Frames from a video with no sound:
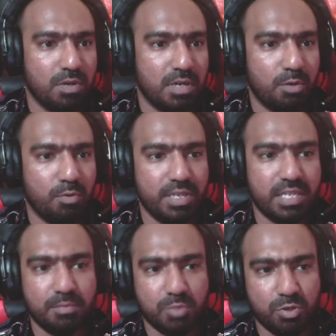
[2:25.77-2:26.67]
when
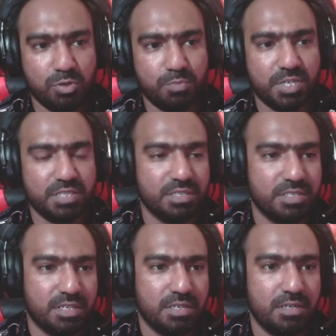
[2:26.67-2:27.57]
I'm going to press
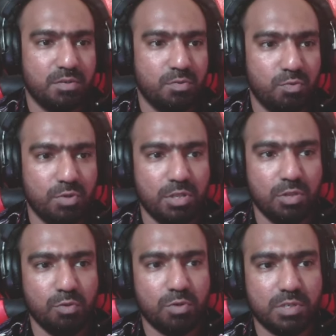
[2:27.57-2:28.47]
enter, we'll look